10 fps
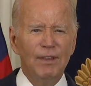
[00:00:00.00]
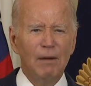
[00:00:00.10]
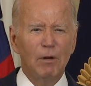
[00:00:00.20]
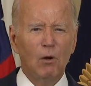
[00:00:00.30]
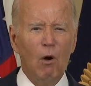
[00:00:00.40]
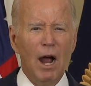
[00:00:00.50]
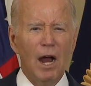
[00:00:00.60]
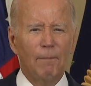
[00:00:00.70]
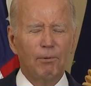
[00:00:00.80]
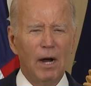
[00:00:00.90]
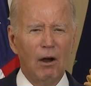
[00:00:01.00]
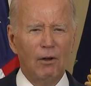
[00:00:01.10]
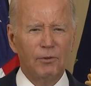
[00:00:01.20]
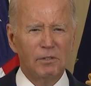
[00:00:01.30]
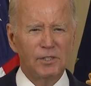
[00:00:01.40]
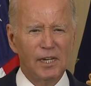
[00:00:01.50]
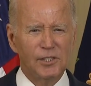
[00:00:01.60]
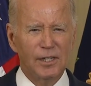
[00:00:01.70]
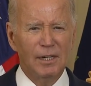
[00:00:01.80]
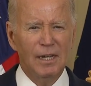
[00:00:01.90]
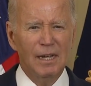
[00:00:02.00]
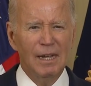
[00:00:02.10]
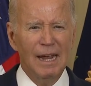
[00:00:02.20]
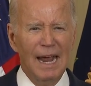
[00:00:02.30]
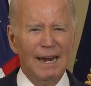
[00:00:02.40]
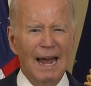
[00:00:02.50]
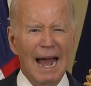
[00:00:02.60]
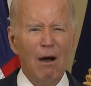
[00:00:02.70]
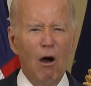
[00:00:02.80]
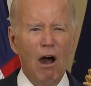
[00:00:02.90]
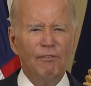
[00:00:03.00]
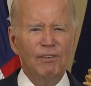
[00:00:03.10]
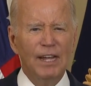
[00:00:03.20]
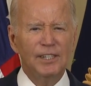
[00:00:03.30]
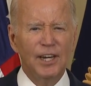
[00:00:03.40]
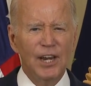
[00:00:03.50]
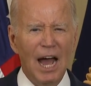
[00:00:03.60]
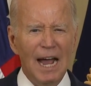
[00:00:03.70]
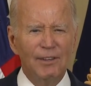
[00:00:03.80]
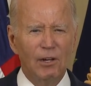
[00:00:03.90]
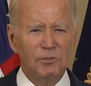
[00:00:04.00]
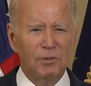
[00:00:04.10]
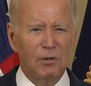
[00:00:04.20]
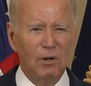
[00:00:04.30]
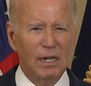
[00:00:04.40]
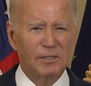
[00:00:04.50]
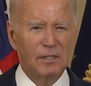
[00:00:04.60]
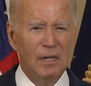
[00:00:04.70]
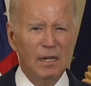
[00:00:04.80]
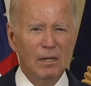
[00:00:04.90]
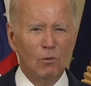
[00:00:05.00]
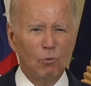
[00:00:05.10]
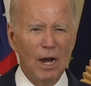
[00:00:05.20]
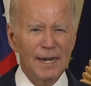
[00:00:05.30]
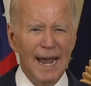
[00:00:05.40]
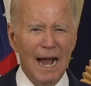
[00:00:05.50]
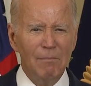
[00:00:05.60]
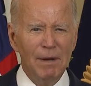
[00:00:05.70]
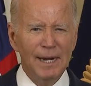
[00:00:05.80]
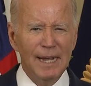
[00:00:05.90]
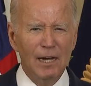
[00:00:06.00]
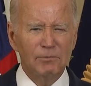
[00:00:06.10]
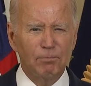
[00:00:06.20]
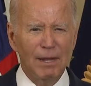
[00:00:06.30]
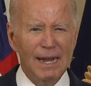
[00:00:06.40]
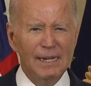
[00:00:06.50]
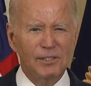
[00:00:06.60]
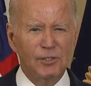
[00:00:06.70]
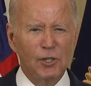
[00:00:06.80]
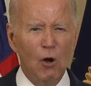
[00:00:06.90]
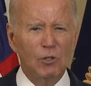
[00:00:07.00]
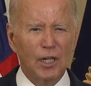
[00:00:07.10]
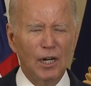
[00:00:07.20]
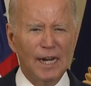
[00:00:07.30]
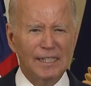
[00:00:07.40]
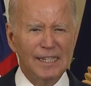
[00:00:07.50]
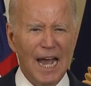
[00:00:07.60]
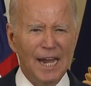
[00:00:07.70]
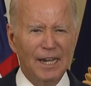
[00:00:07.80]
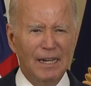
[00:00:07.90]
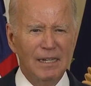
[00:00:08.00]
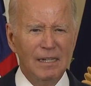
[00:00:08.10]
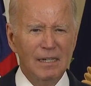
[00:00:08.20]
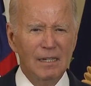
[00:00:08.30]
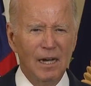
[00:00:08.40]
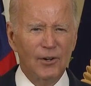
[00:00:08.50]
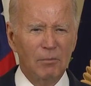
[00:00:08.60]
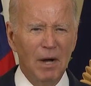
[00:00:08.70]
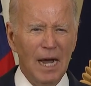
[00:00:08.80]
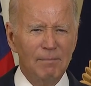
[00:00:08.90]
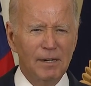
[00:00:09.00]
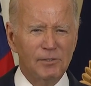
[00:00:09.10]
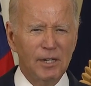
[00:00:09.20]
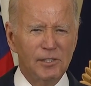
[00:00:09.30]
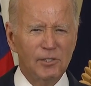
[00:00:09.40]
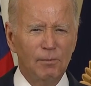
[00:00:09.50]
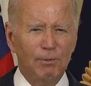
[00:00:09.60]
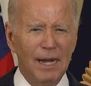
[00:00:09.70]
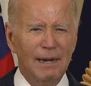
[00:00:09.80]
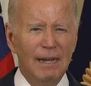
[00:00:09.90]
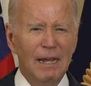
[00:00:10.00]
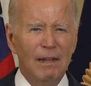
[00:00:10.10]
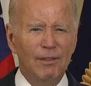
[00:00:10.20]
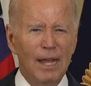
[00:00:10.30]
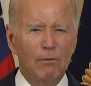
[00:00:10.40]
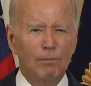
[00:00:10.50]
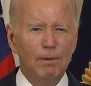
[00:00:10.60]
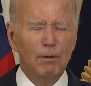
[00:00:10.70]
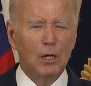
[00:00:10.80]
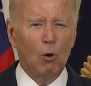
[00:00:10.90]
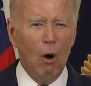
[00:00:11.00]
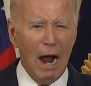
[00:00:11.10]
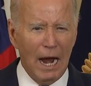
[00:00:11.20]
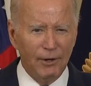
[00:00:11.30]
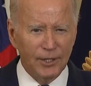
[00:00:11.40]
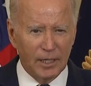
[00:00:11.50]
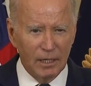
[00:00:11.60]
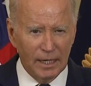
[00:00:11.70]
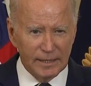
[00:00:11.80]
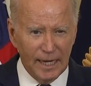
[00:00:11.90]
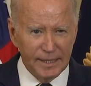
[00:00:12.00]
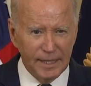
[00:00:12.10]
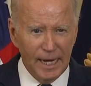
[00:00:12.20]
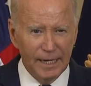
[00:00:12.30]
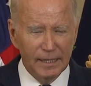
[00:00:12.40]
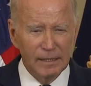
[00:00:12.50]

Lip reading: they require prior authorization and how often they deny those requests. Right now, many health plans don't collect data. Under my administration's new plan, they would be required to collect that data.